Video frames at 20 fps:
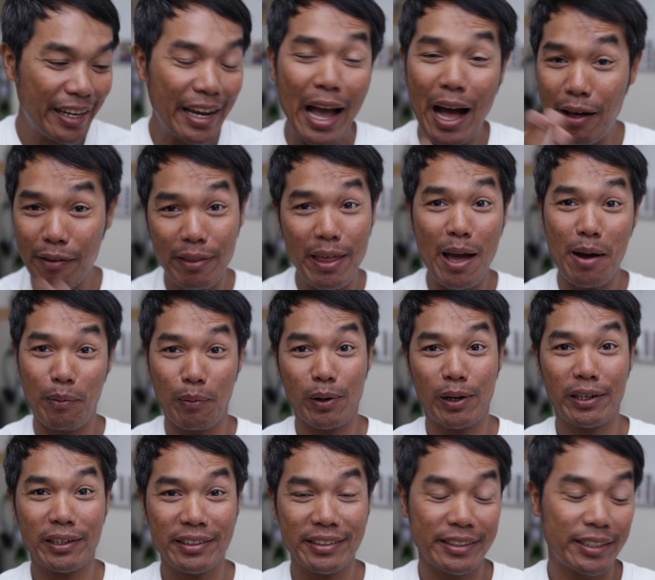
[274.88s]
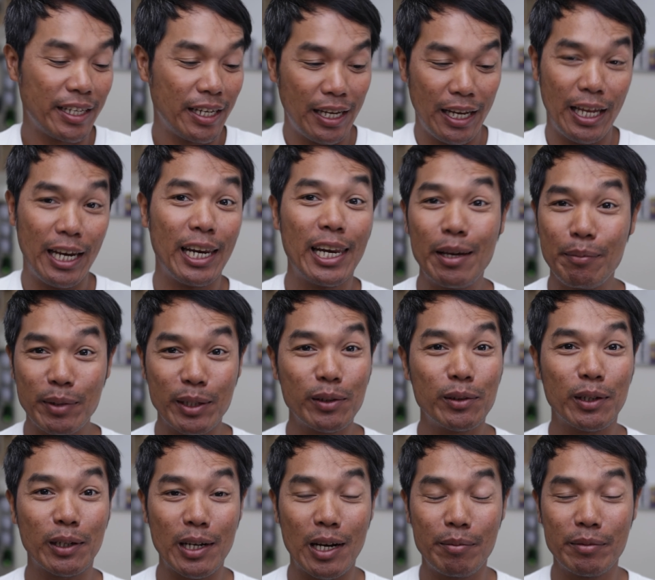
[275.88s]
how that works. Let me know
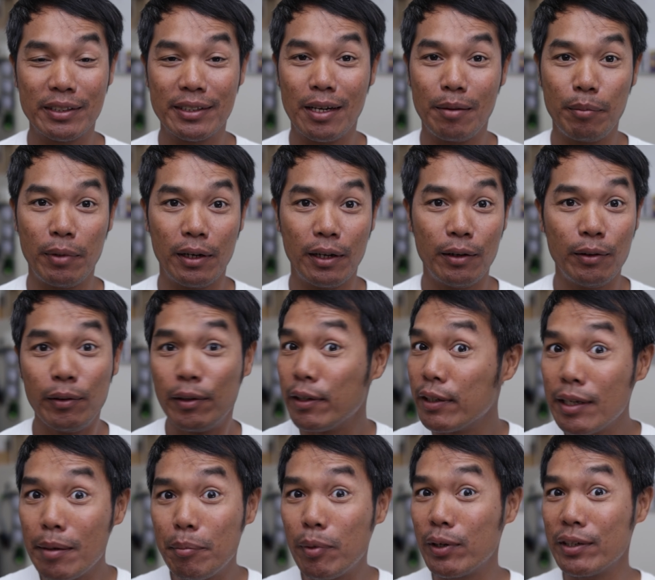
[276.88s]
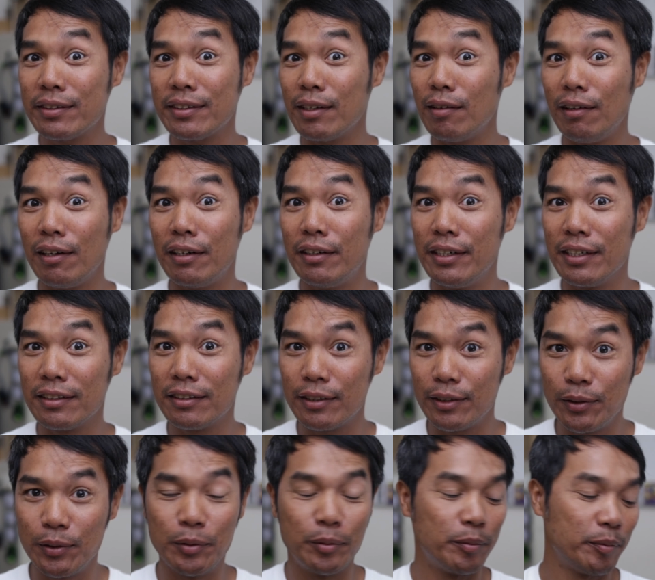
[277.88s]
in the comments down below. Your boy's still learning
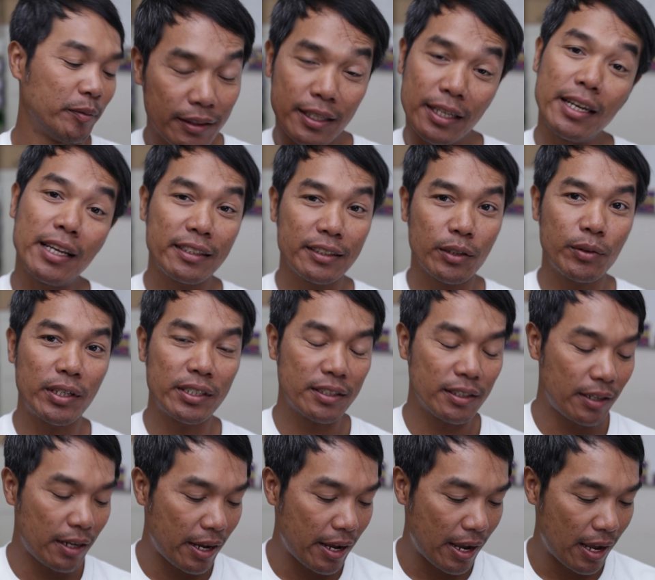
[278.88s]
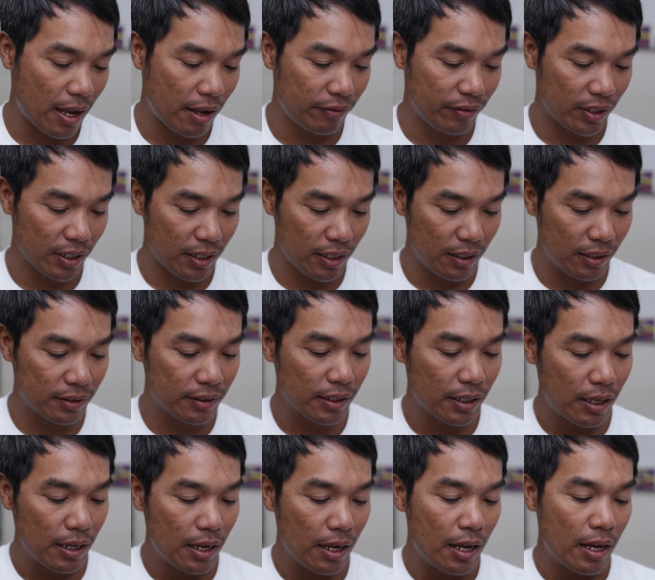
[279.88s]
too. The next question I have is,
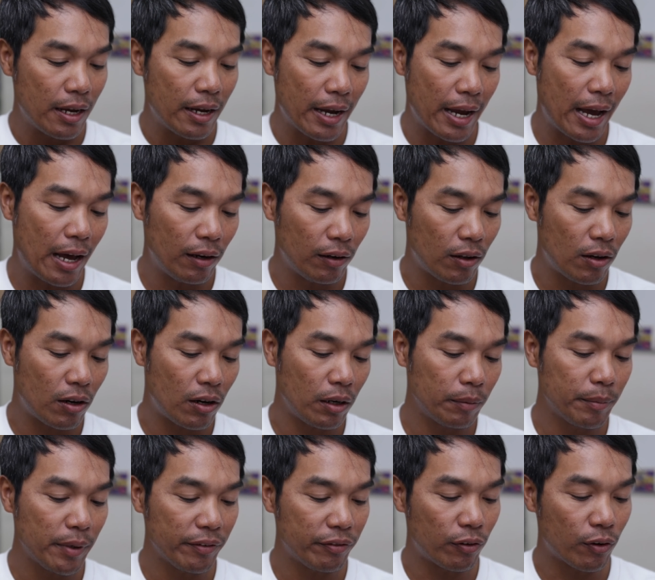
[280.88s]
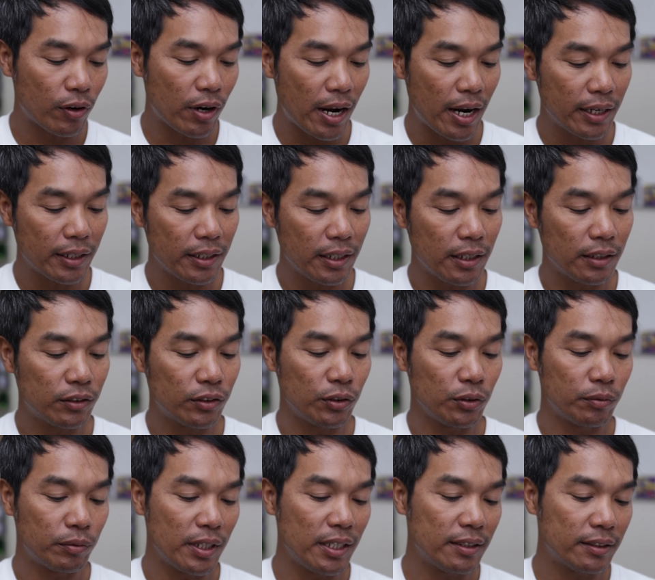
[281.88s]
how long before I need
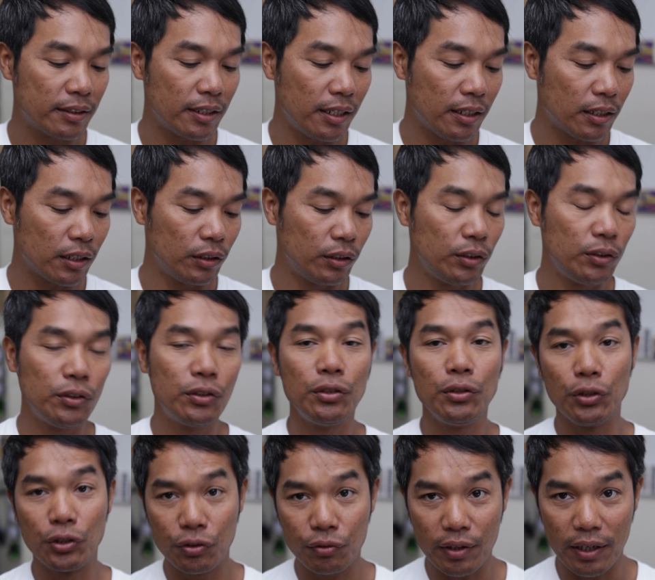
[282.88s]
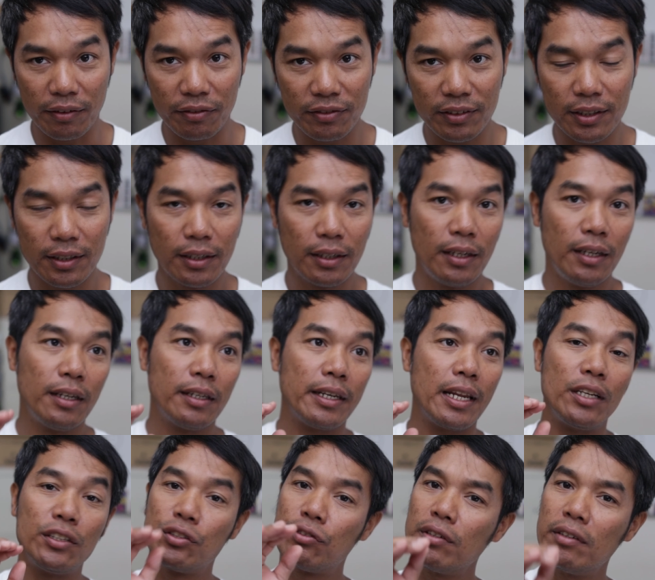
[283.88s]
to resync due to drift?
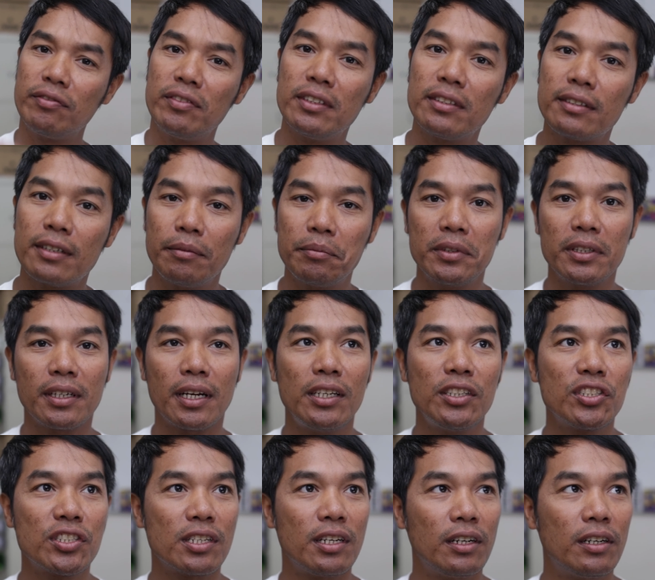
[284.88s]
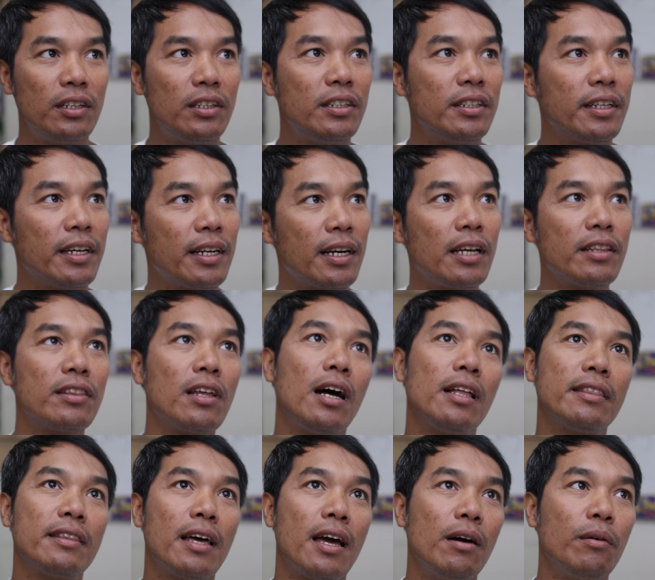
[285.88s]
Now, drift is something I just learned, and I
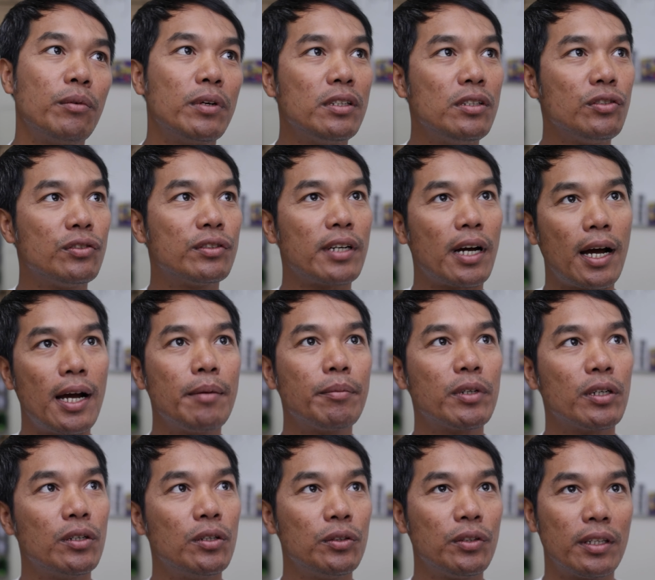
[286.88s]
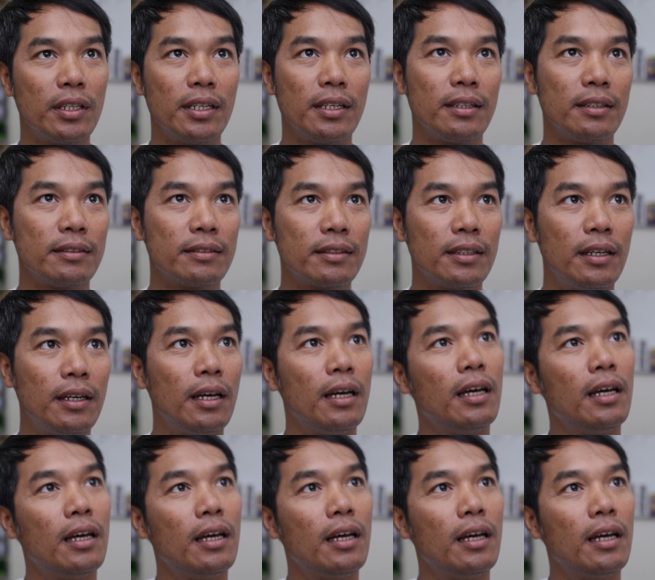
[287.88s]
thought that when you timecode things,